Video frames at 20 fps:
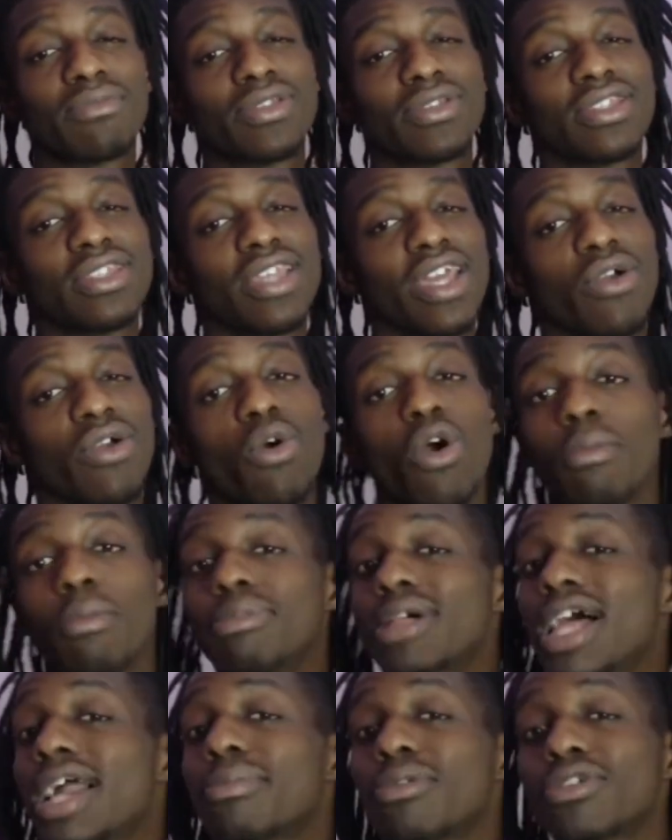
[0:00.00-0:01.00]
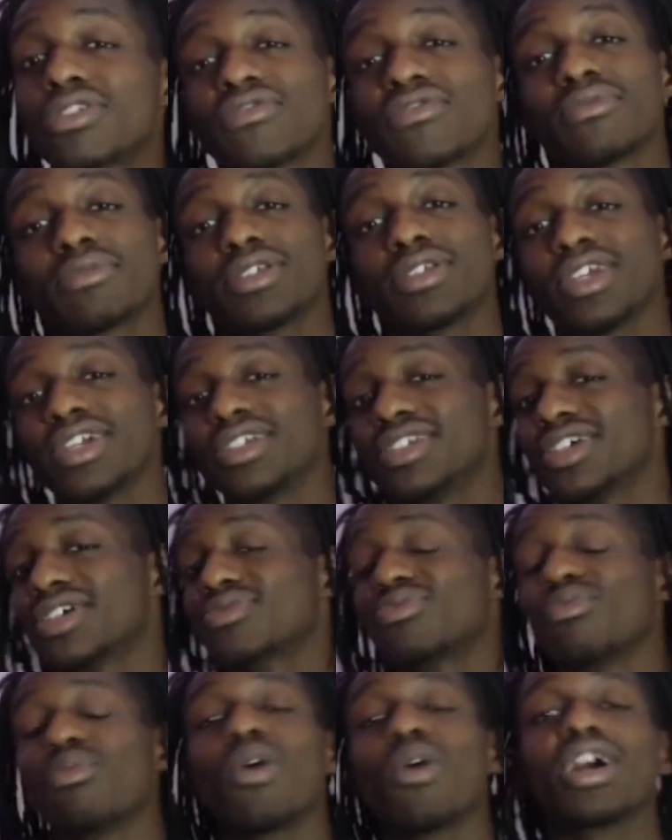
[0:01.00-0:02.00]
today or a black person from today, just
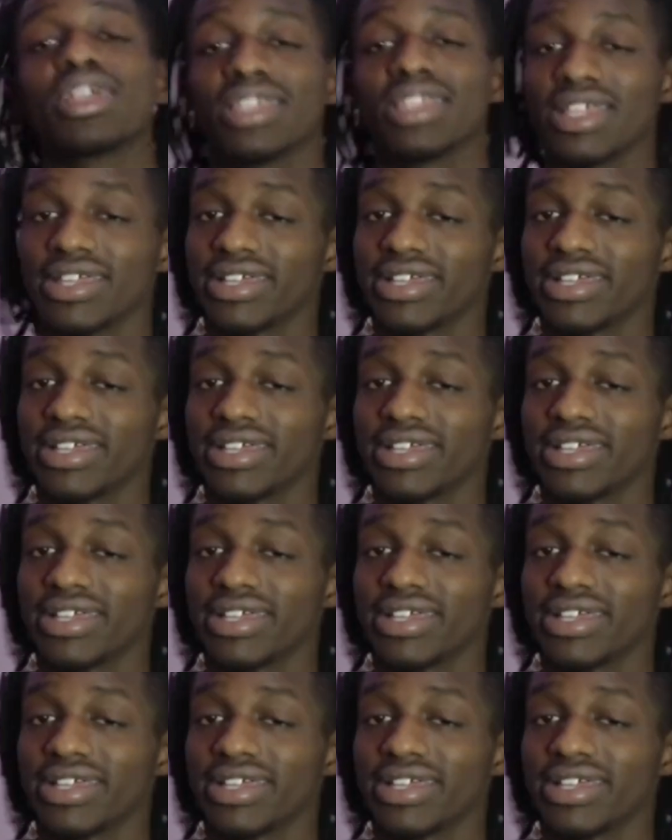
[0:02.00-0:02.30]
one.